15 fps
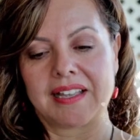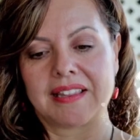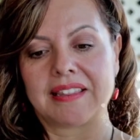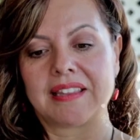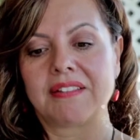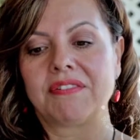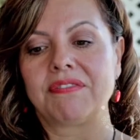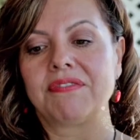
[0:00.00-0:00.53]

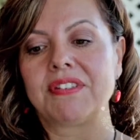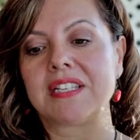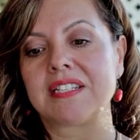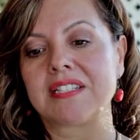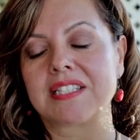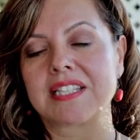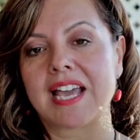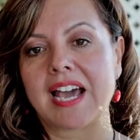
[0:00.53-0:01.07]
The
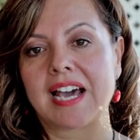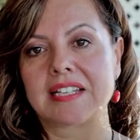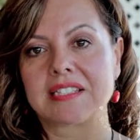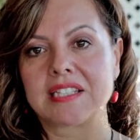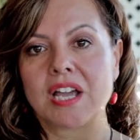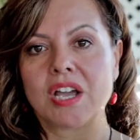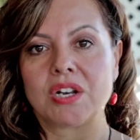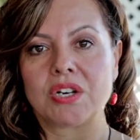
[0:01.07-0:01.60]
fetus
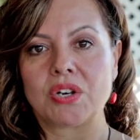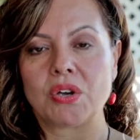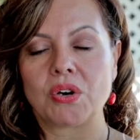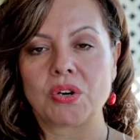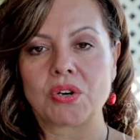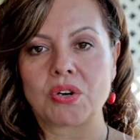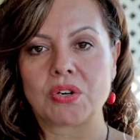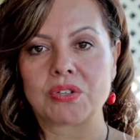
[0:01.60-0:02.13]
has
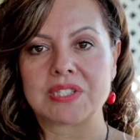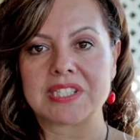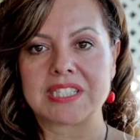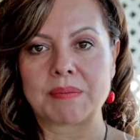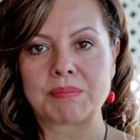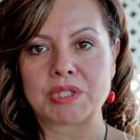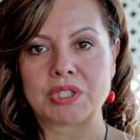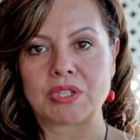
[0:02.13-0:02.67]
no
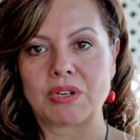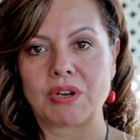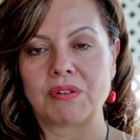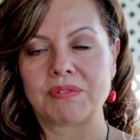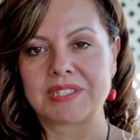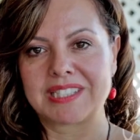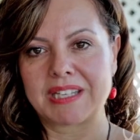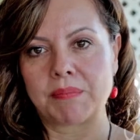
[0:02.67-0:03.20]
conception of
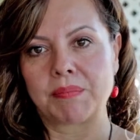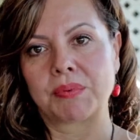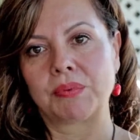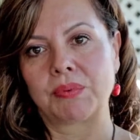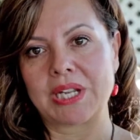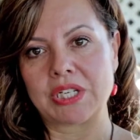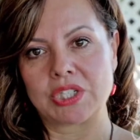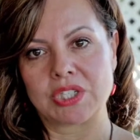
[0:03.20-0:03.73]

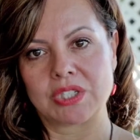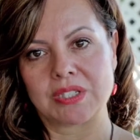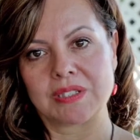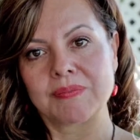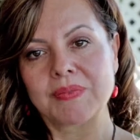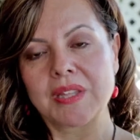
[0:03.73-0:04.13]
separation.